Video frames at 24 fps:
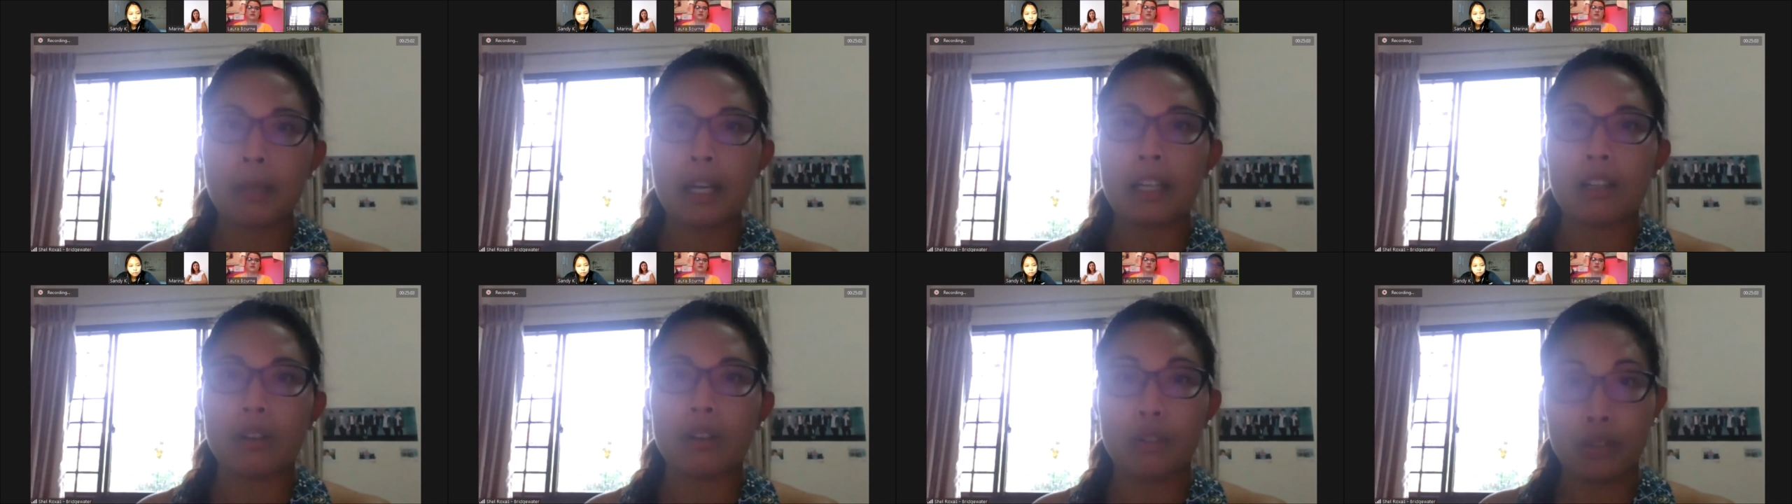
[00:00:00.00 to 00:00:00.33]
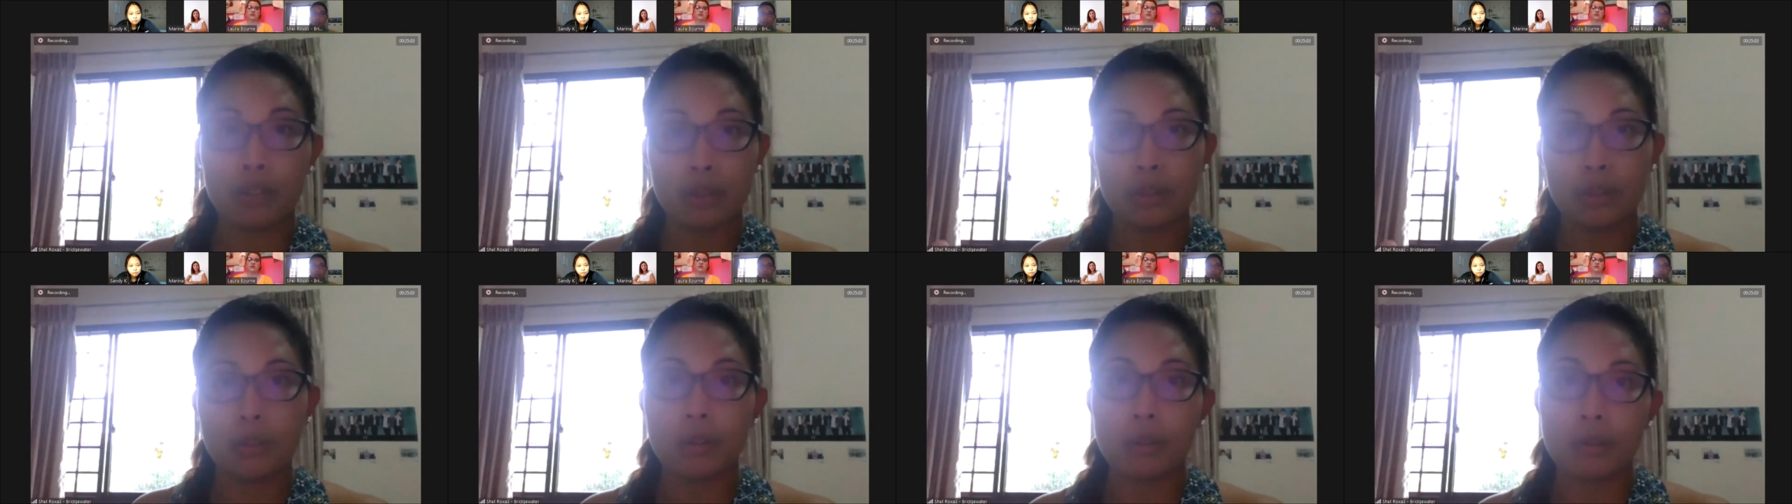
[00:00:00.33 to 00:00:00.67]
bag
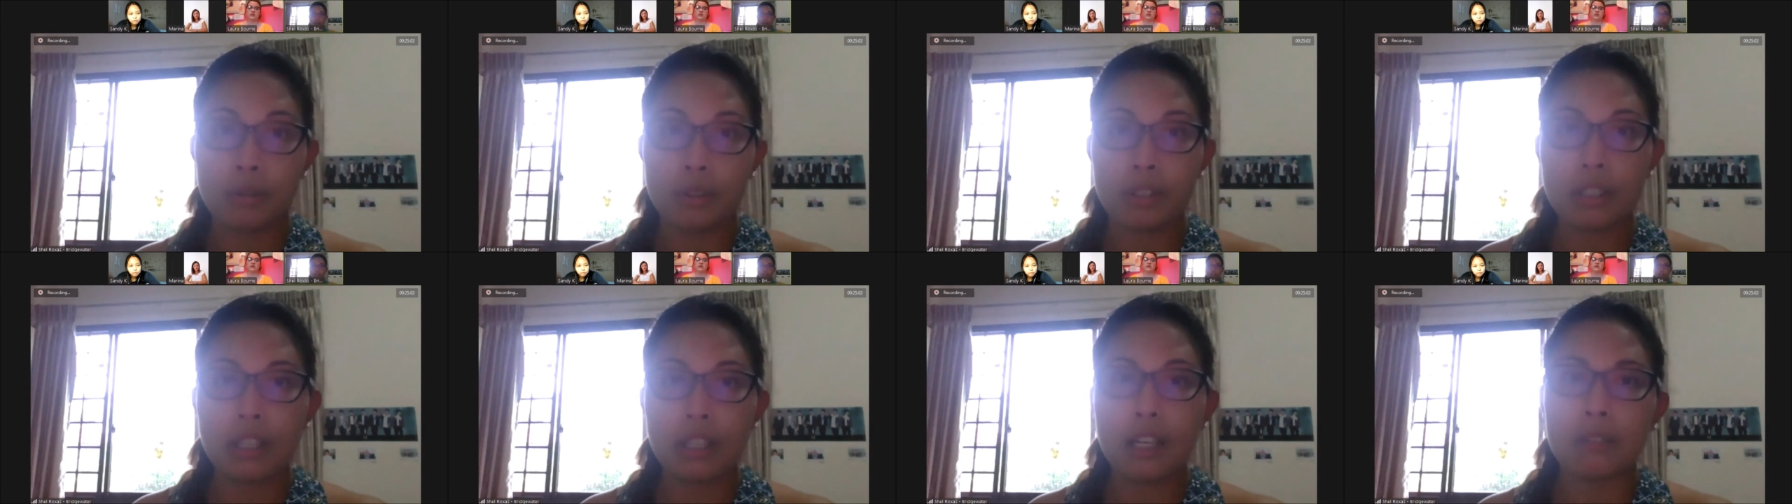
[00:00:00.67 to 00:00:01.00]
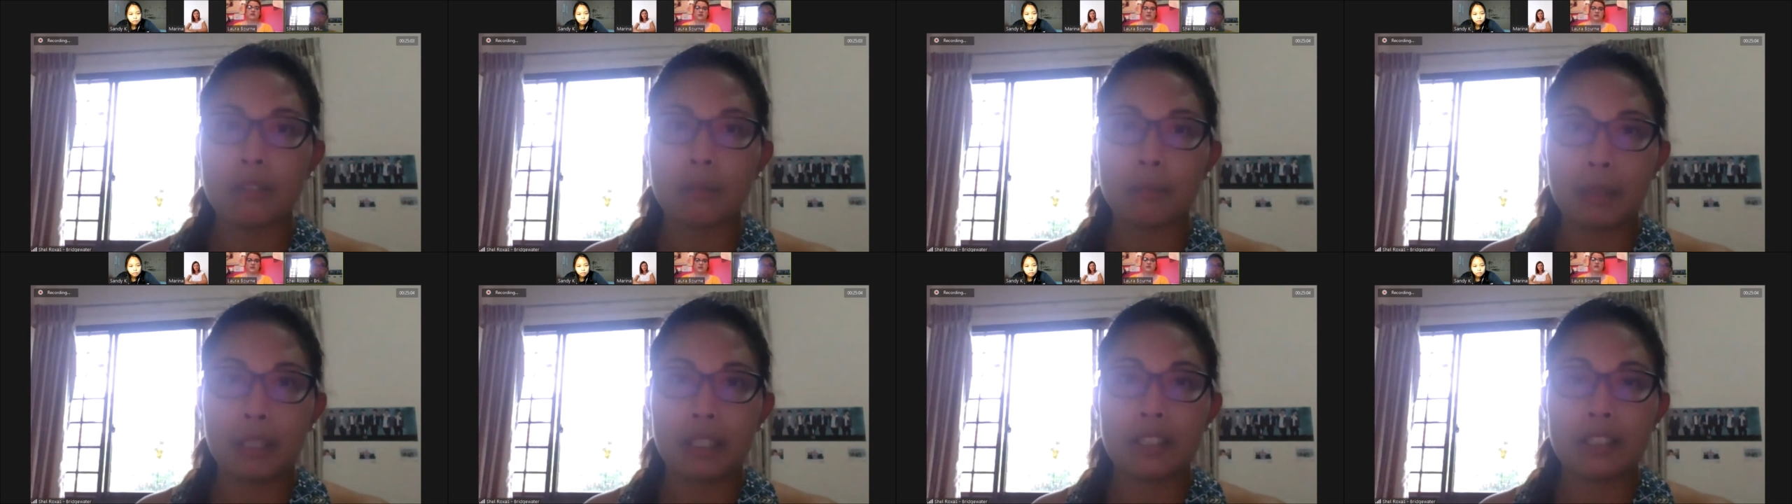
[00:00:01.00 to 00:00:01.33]
also goes
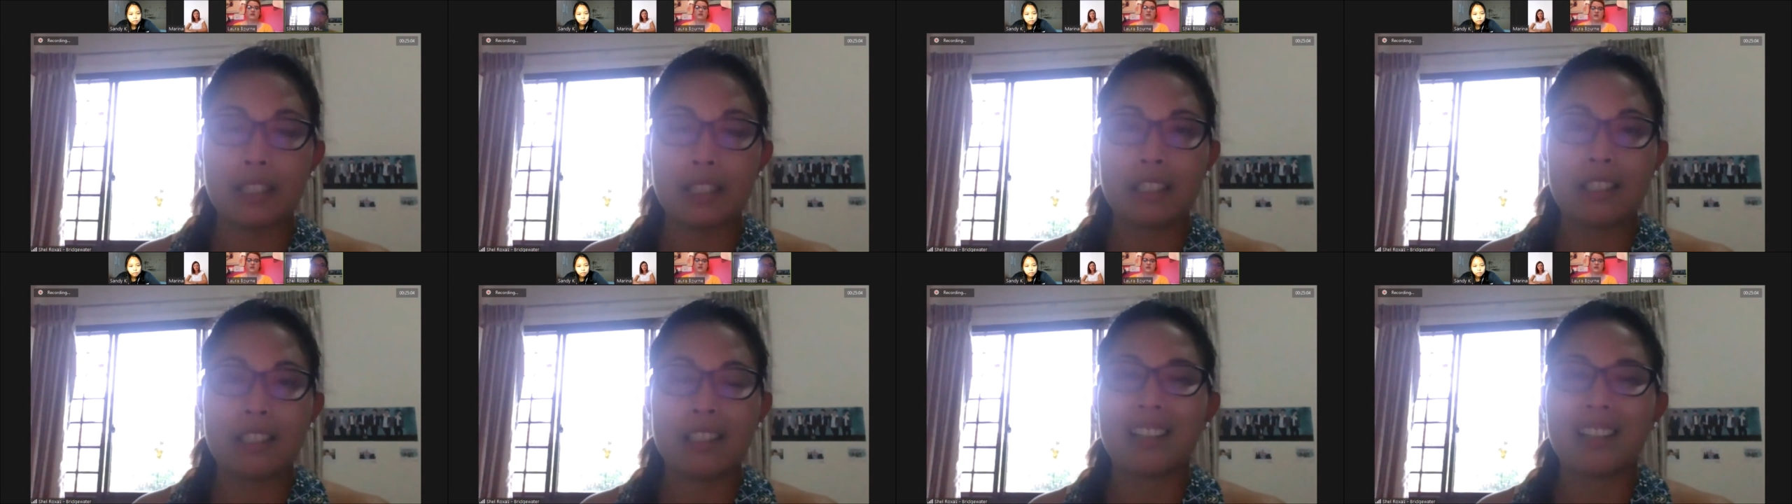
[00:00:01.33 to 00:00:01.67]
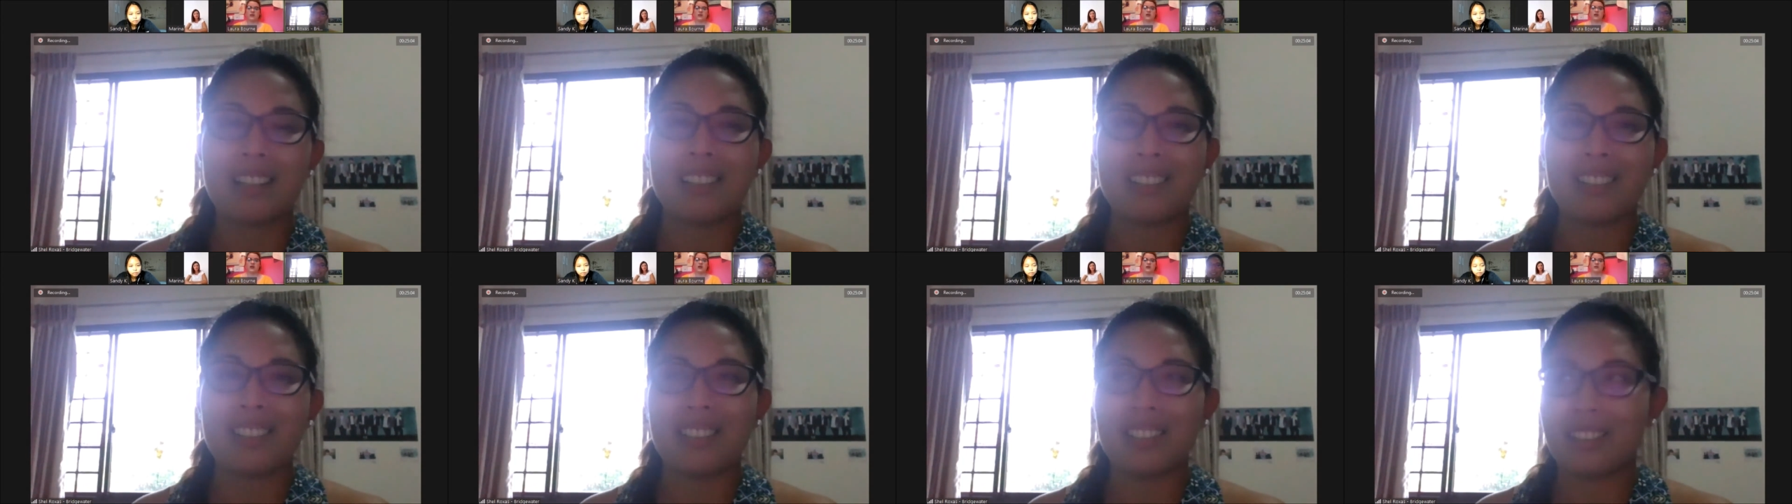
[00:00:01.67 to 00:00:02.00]
down, because it's
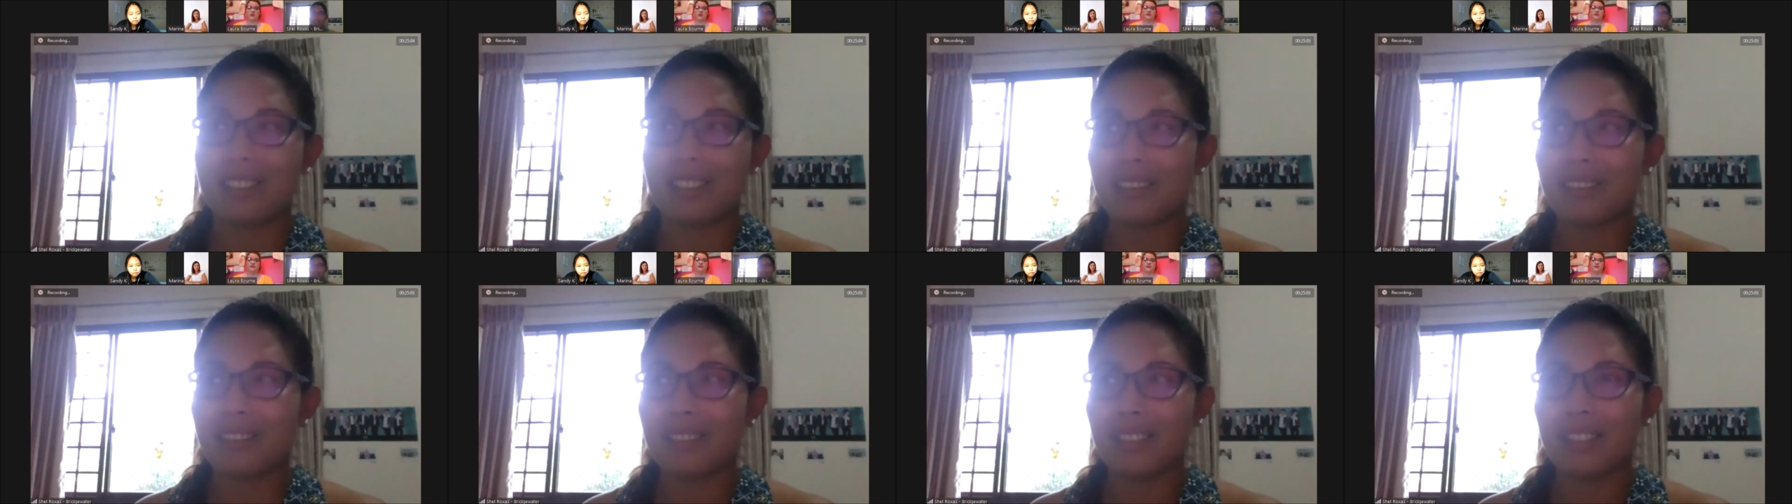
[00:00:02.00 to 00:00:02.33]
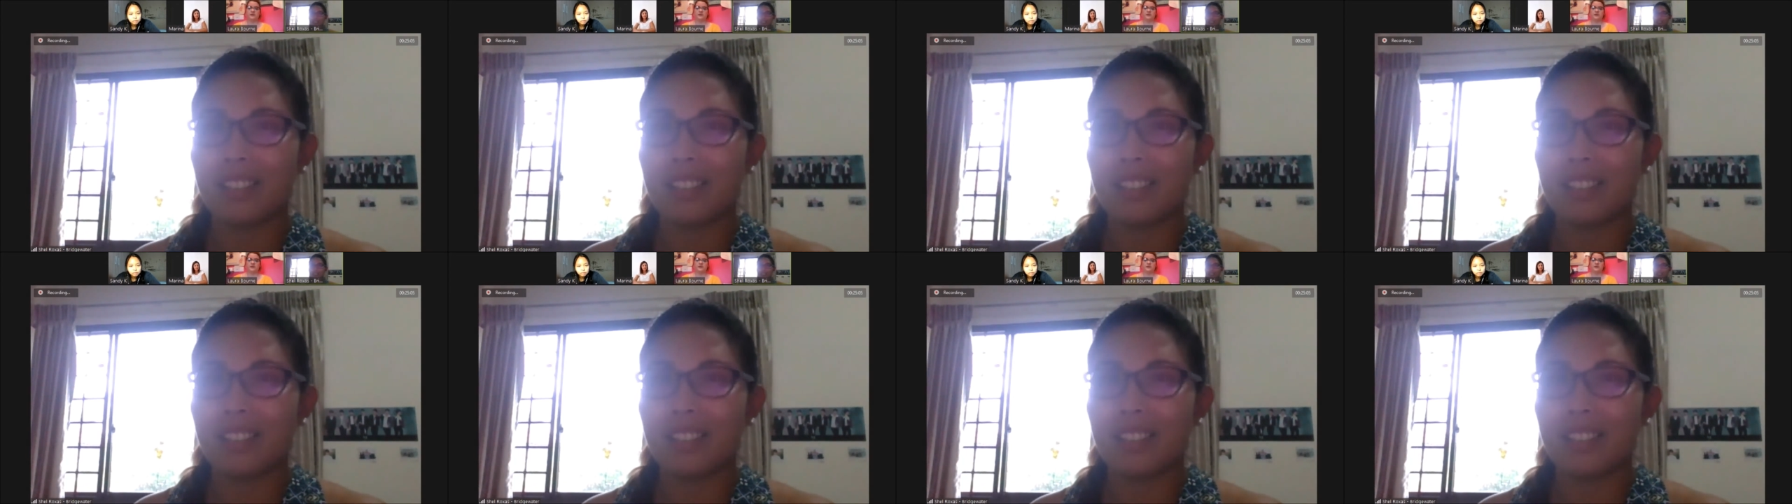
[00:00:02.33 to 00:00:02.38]
not just,